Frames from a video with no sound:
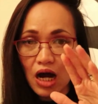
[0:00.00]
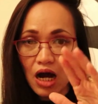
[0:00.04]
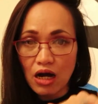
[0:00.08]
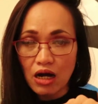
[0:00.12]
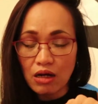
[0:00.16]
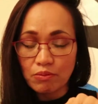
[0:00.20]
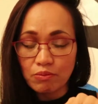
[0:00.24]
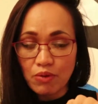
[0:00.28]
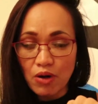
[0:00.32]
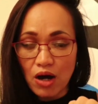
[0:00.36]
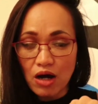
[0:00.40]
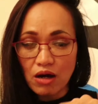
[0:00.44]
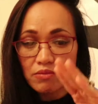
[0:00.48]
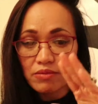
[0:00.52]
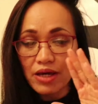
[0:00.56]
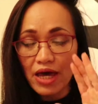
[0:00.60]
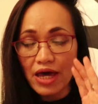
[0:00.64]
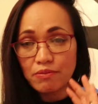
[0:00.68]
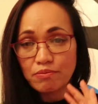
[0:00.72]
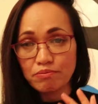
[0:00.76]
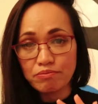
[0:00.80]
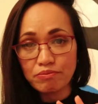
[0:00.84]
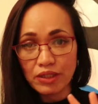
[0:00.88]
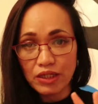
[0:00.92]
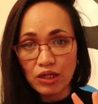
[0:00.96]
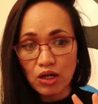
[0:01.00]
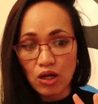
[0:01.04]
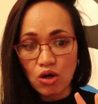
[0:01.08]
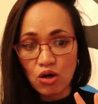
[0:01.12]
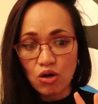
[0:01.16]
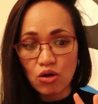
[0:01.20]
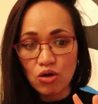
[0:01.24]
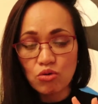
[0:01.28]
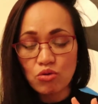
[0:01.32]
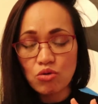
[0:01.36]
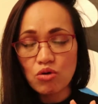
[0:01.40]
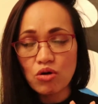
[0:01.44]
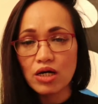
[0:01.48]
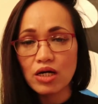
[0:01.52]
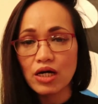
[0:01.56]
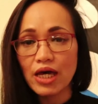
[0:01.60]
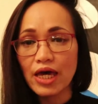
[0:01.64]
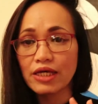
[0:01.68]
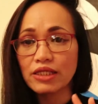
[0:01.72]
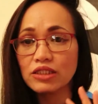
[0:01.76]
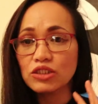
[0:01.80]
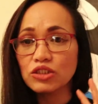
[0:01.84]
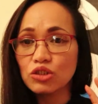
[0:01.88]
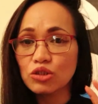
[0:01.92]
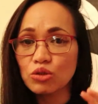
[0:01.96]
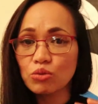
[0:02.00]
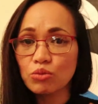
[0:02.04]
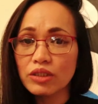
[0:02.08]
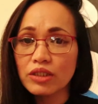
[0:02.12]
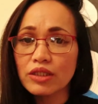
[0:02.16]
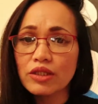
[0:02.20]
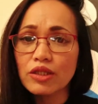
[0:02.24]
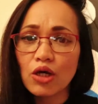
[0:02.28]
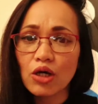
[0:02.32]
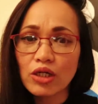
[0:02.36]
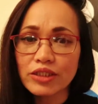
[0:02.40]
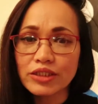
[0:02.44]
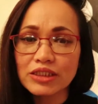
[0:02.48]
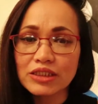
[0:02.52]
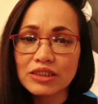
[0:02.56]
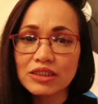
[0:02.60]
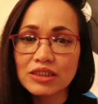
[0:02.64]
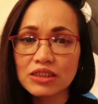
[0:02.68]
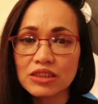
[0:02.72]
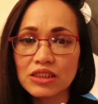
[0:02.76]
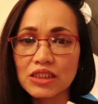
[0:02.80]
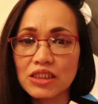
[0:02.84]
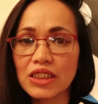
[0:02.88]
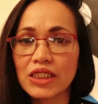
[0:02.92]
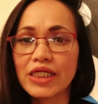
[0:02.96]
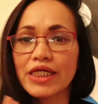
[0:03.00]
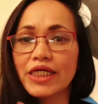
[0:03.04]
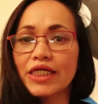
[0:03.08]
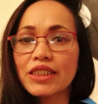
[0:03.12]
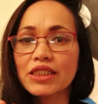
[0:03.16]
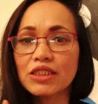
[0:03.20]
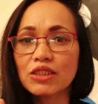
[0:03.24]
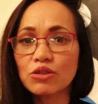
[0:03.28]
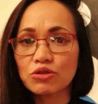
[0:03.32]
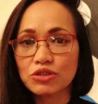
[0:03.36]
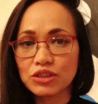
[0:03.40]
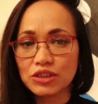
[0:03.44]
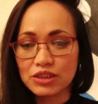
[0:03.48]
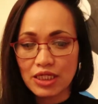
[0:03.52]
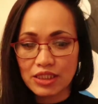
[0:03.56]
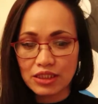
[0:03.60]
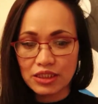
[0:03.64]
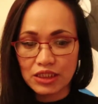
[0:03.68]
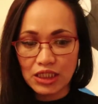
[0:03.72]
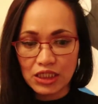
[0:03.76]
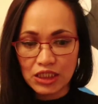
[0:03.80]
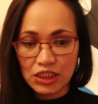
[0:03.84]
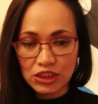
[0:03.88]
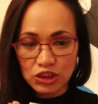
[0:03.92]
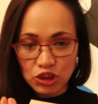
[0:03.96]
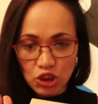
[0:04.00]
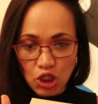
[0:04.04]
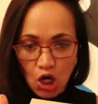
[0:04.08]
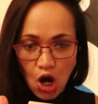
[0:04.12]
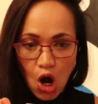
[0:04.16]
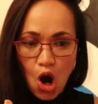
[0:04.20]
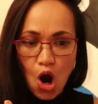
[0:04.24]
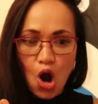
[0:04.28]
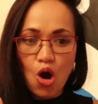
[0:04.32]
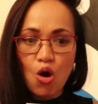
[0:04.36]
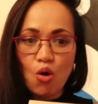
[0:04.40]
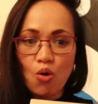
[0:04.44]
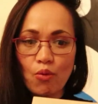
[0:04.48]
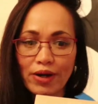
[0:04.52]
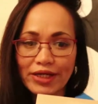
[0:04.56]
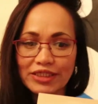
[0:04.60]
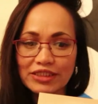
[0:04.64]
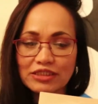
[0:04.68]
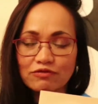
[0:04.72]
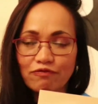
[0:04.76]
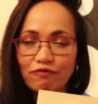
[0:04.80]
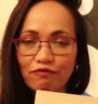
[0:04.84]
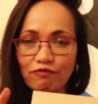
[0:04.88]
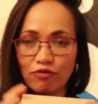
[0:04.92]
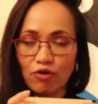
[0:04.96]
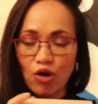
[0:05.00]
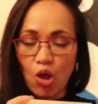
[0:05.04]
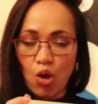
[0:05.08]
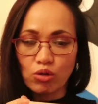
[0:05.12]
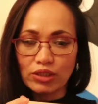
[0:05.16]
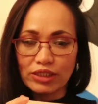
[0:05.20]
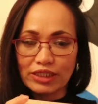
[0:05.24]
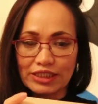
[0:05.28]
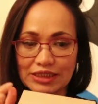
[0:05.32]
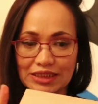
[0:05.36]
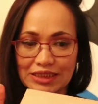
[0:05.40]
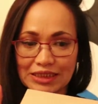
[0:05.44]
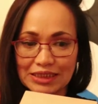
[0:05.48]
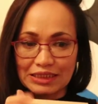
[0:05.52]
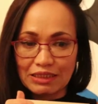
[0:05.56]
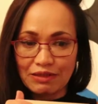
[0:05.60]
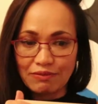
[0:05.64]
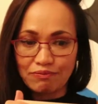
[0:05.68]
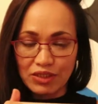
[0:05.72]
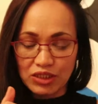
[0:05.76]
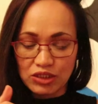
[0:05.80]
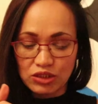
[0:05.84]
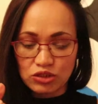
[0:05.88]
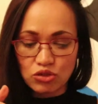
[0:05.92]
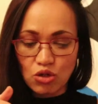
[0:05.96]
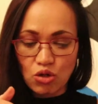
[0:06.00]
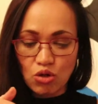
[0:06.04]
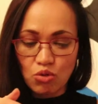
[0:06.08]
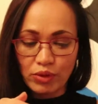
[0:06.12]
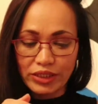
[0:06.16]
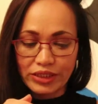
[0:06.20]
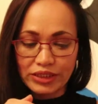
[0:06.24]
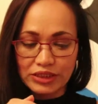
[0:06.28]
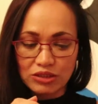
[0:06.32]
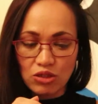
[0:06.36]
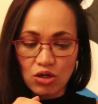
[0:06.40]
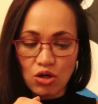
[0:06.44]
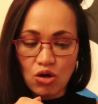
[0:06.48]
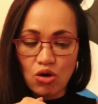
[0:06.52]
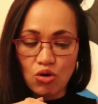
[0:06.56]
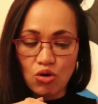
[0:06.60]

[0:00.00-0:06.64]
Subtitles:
above and below, and you will notice that in the authentic, it's always flawless seam. It's always